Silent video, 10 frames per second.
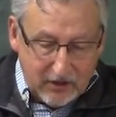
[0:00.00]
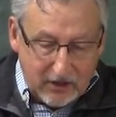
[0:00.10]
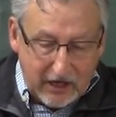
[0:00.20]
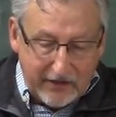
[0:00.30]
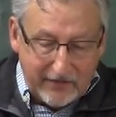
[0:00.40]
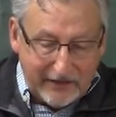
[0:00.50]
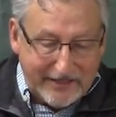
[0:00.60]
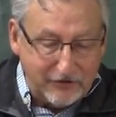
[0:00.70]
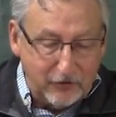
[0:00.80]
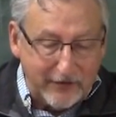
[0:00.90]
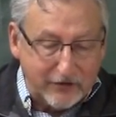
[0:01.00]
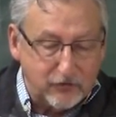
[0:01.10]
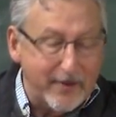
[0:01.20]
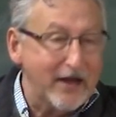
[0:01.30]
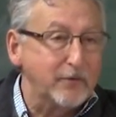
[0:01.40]
Uh, the Lethal, that
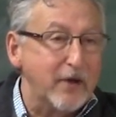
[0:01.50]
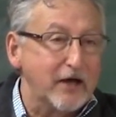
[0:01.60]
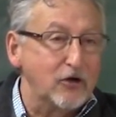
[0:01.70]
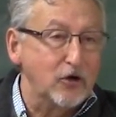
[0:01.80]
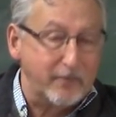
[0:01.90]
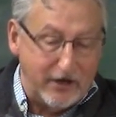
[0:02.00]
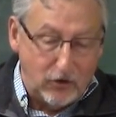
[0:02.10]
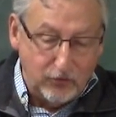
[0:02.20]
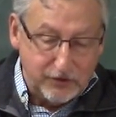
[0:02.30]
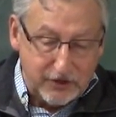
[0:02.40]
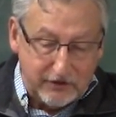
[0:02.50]
dramatic monologue by Oates,